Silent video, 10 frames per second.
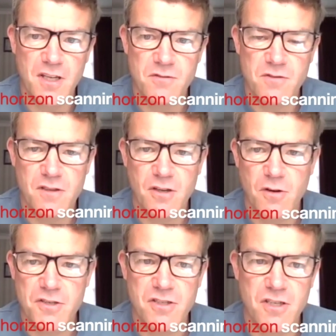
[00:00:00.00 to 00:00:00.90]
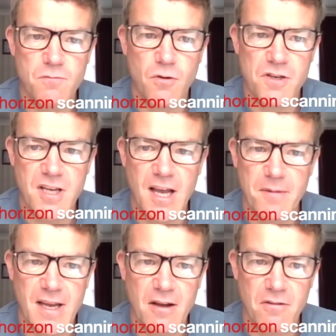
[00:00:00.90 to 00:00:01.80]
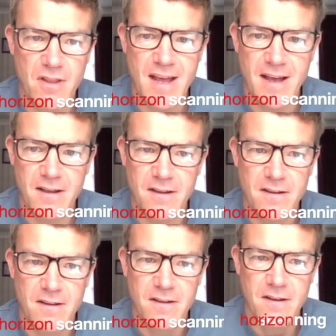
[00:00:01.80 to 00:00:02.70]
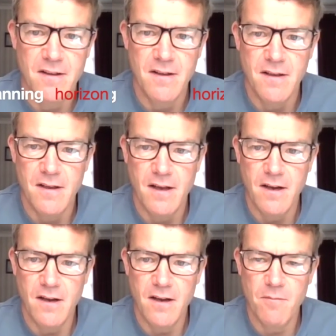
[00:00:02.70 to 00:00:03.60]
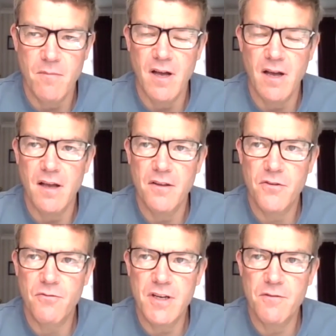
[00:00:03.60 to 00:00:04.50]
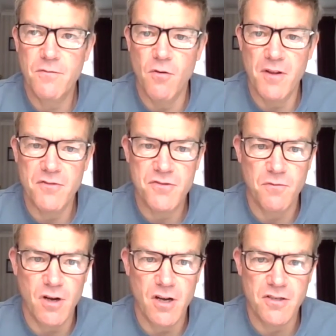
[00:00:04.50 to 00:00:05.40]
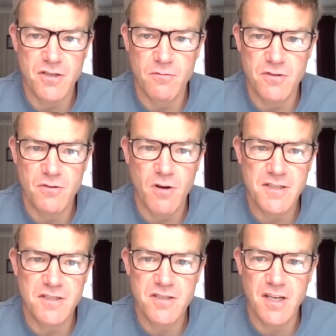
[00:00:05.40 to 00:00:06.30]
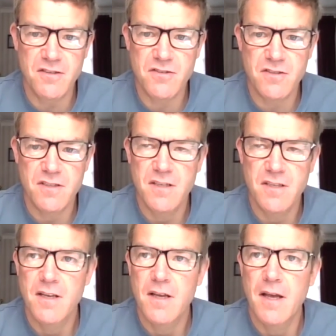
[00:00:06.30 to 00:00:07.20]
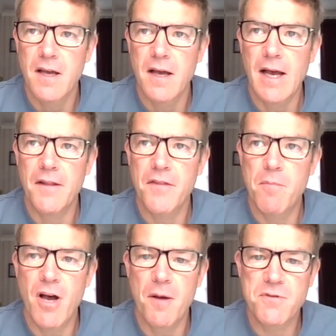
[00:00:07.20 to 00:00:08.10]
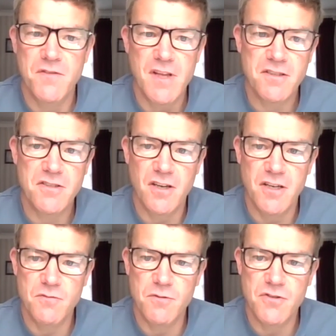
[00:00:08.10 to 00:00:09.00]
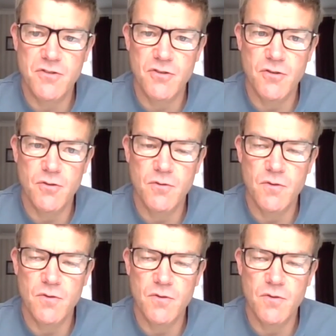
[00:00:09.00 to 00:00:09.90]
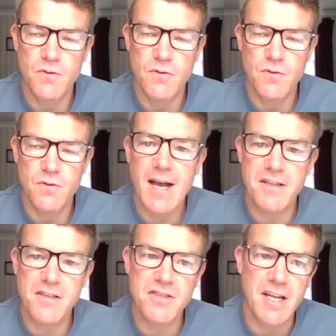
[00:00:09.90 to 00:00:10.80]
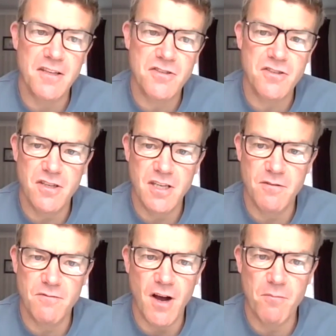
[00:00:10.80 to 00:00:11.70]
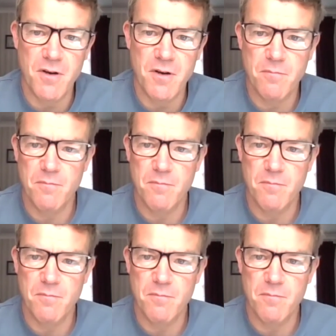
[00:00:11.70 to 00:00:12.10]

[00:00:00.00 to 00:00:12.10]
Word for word: sense. The question is, what is happening out there? Um, three, four months of work, so it was quite intense. And the purpose of the exercise was to, uh, we, we had this sense that the environment